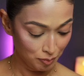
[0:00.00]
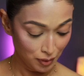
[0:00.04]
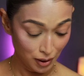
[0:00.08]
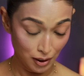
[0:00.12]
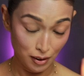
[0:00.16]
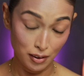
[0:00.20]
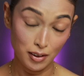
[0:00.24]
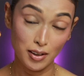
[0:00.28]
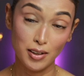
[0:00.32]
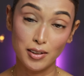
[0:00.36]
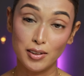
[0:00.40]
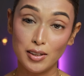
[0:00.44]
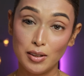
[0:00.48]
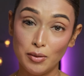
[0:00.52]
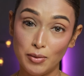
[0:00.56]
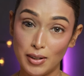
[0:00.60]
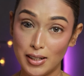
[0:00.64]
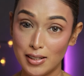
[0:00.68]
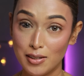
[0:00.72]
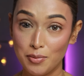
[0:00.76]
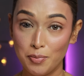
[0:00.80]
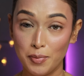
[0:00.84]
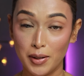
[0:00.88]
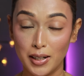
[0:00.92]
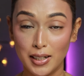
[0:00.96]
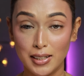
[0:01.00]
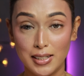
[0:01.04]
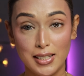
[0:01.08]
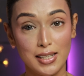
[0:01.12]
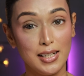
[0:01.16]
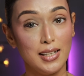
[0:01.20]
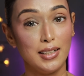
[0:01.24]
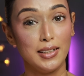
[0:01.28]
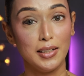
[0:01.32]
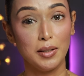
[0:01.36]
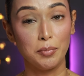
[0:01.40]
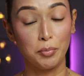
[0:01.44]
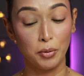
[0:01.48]
another Westman
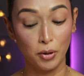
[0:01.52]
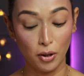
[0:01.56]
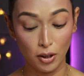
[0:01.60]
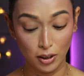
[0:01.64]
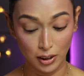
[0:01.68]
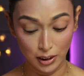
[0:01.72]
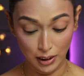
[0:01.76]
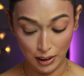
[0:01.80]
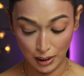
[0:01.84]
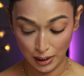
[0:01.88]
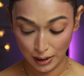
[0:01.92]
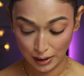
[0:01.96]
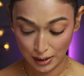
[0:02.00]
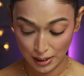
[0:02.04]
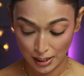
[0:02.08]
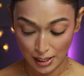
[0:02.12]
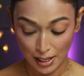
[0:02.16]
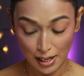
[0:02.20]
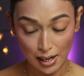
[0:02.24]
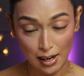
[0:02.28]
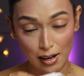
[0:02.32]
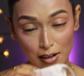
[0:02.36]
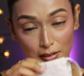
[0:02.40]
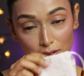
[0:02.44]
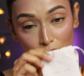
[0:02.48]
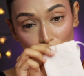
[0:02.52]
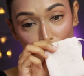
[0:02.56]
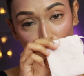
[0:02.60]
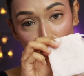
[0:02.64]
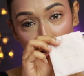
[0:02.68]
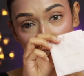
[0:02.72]
Atelier product which